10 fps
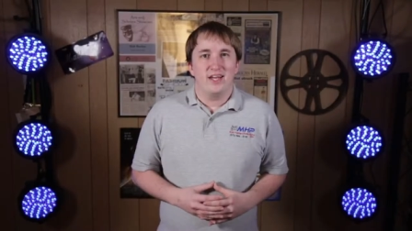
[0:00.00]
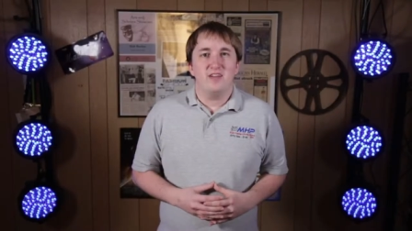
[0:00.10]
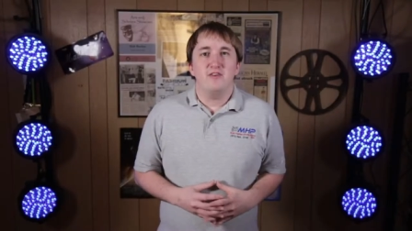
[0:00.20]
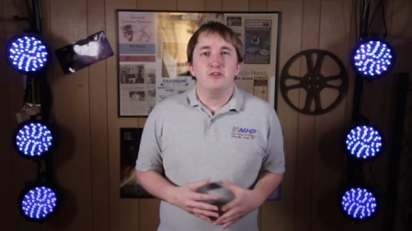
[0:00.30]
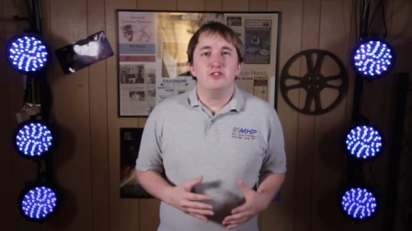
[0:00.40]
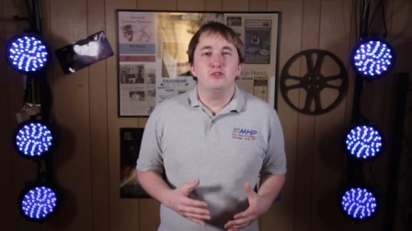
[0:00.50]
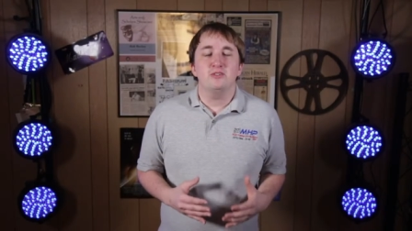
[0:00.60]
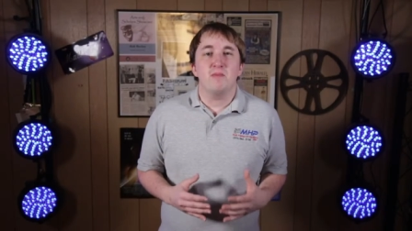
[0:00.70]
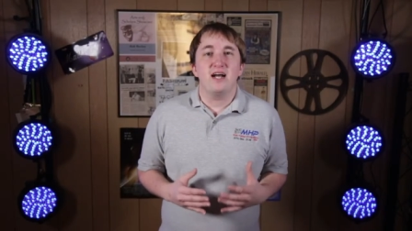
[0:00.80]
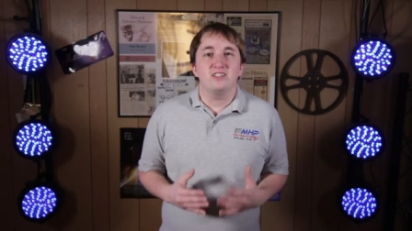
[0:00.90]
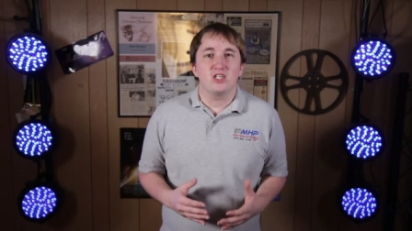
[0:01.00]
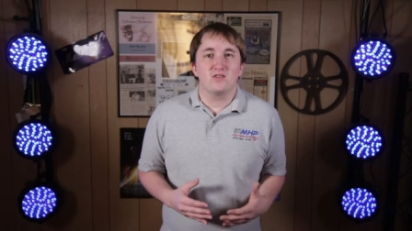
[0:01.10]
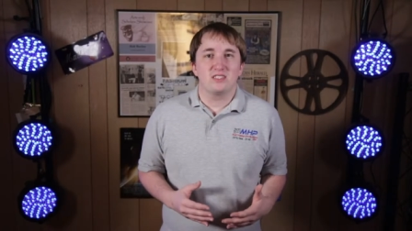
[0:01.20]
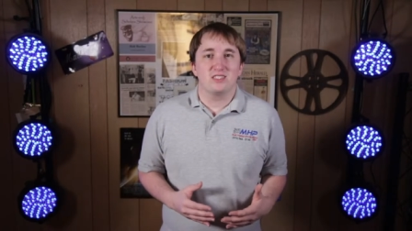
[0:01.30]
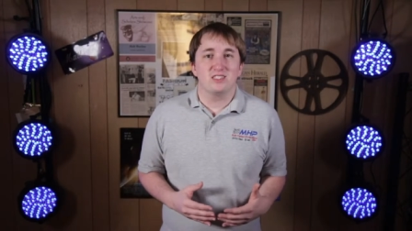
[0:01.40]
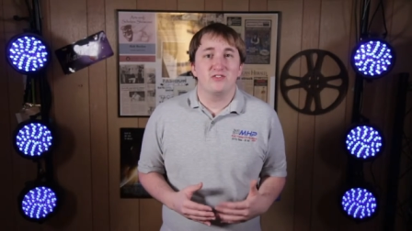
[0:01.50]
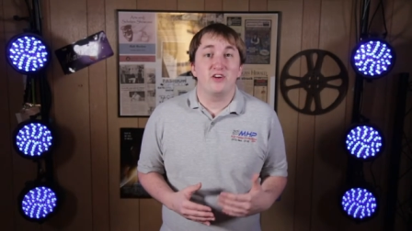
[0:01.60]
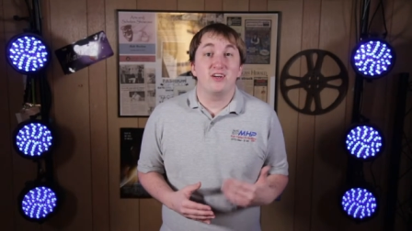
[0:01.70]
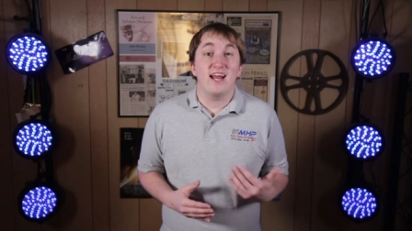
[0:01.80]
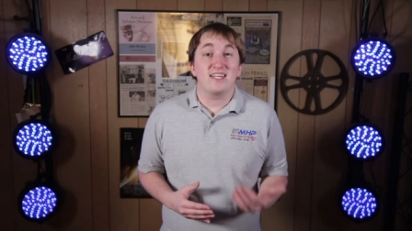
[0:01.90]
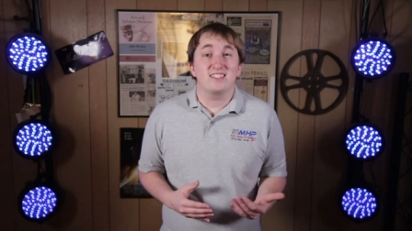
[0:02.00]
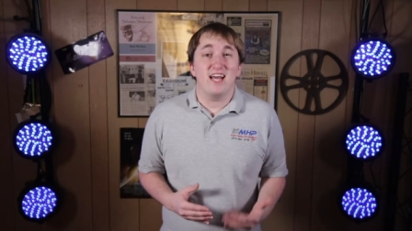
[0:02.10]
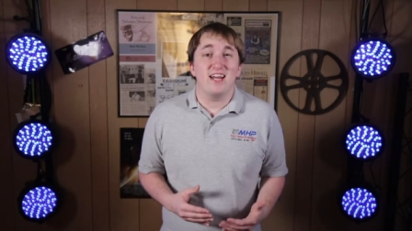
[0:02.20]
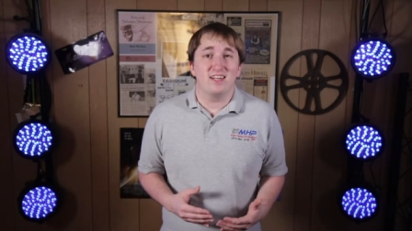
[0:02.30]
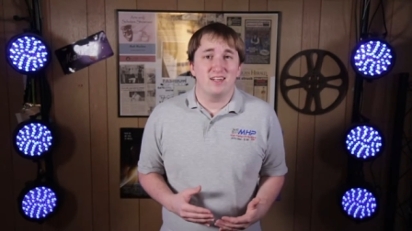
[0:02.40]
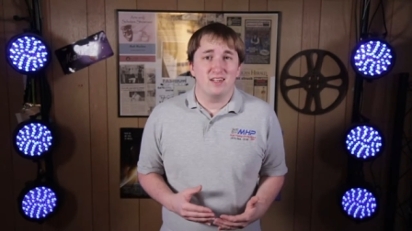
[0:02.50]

If you choose my services for your next edit,